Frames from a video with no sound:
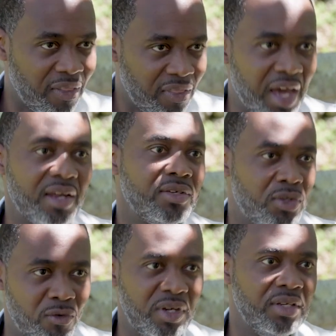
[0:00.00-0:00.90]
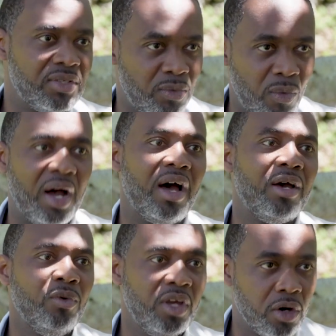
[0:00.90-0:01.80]
And that is the reason
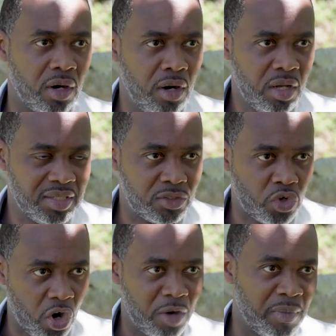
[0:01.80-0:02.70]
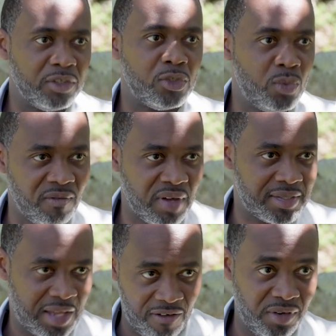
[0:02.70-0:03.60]
why we are determined to
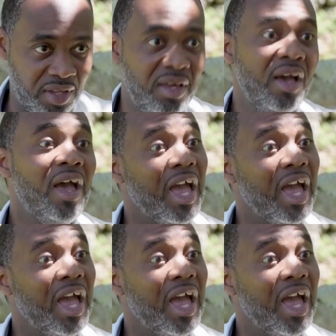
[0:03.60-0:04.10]
invest heavily,